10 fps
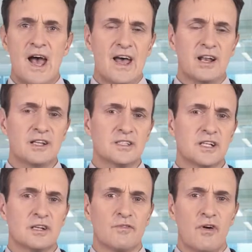
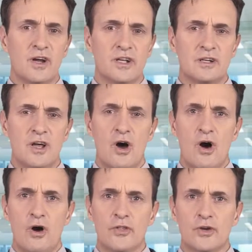Analysts are divided
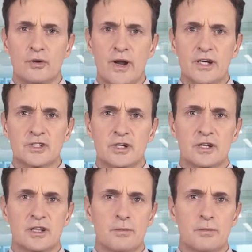on the direction